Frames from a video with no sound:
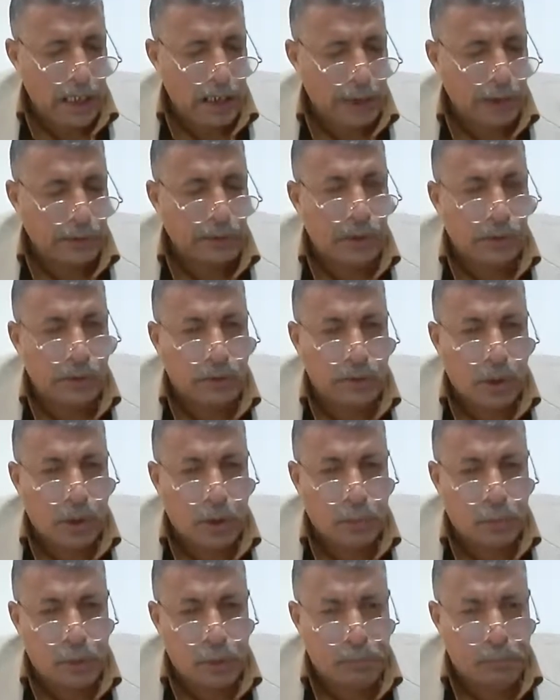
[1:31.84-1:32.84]
Let us
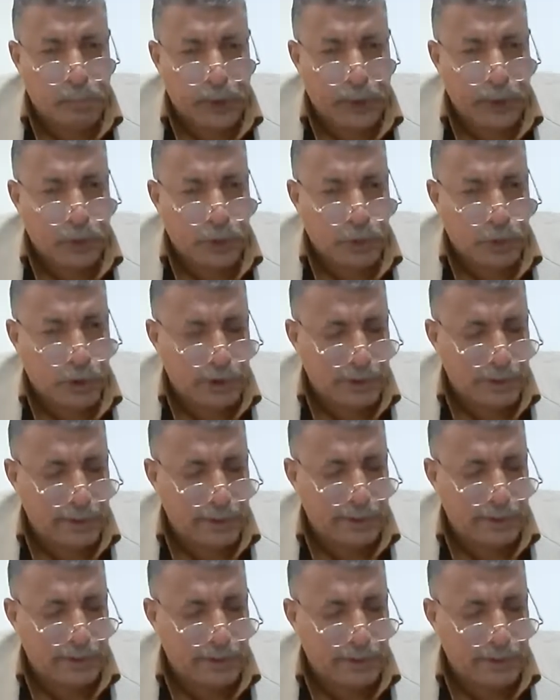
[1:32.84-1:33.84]
start with page
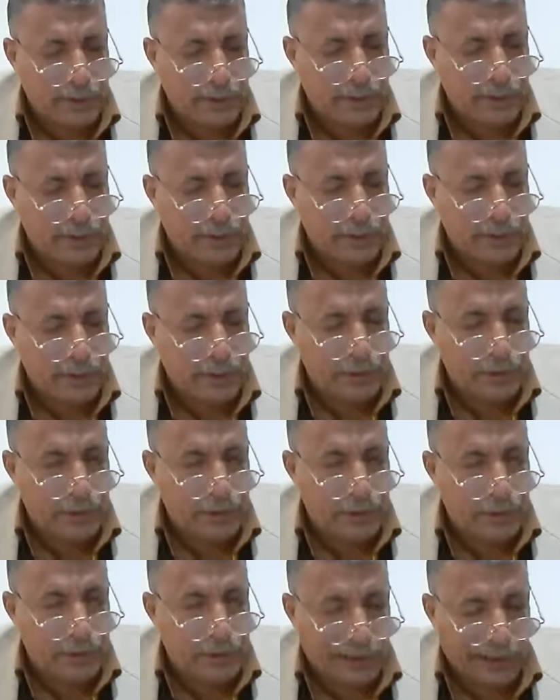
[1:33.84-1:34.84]

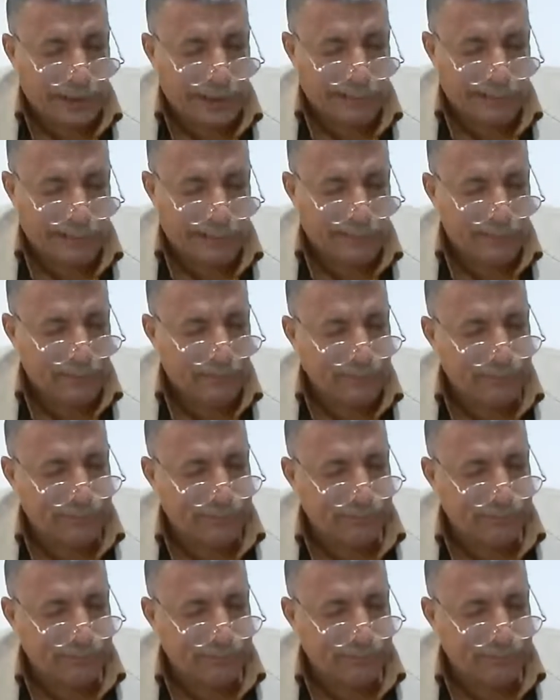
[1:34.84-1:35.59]
6.